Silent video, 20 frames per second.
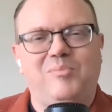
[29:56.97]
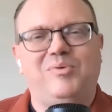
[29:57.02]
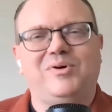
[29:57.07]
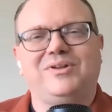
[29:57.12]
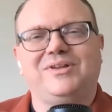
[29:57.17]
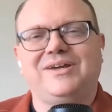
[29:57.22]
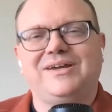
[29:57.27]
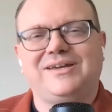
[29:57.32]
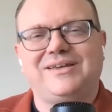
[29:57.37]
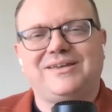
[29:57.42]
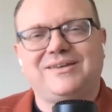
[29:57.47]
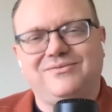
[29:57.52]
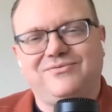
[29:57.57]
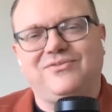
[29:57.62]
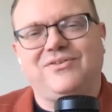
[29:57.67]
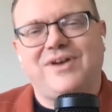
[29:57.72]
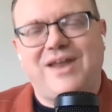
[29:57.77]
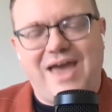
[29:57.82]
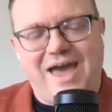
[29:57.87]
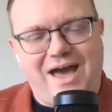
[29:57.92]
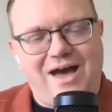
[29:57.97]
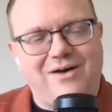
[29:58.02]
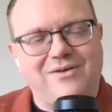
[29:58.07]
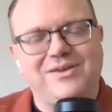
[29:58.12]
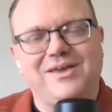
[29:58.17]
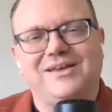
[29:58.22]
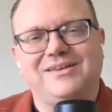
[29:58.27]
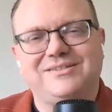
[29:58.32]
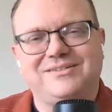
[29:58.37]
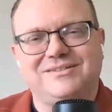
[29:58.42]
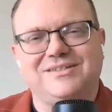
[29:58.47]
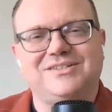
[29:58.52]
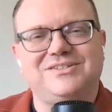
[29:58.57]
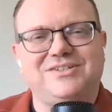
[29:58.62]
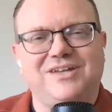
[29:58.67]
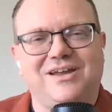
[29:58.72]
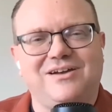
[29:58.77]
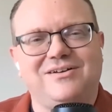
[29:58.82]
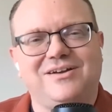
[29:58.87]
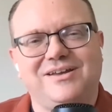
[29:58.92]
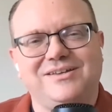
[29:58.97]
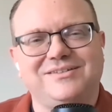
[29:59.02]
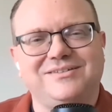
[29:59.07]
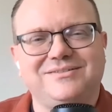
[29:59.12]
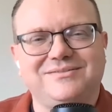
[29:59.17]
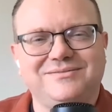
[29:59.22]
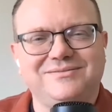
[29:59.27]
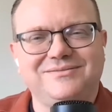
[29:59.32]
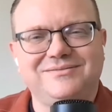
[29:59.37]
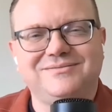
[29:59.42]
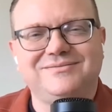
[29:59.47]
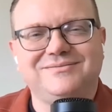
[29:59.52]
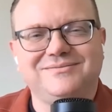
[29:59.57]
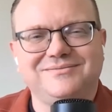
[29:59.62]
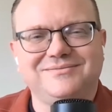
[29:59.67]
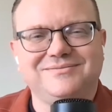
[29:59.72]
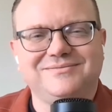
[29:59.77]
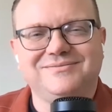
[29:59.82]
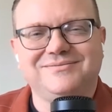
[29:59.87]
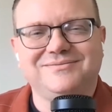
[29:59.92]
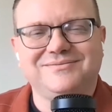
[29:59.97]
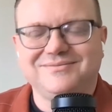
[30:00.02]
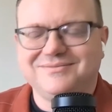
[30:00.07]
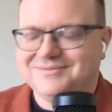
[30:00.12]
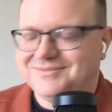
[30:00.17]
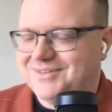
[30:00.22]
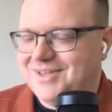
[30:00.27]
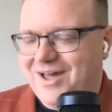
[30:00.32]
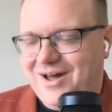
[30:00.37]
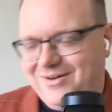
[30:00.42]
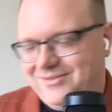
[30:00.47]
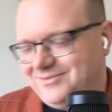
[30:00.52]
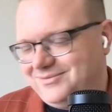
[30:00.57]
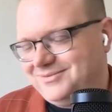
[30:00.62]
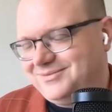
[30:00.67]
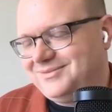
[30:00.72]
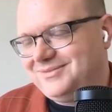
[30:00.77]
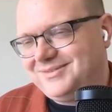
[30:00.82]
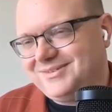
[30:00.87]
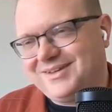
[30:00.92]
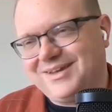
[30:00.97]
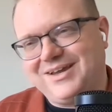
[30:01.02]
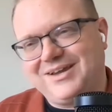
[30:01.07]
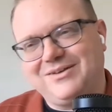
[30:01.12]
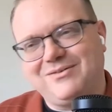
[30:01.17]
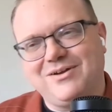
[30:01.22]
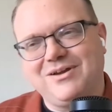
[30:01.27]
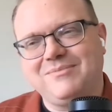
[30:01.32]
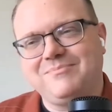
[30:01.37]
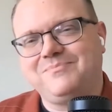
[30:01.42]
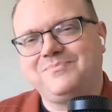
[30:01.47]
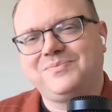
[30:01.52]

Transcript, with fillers: But all right, well, that now, couldn't yes, come, yeah, that couldn't come soon enough for no, me. I'm telling. I you. agree.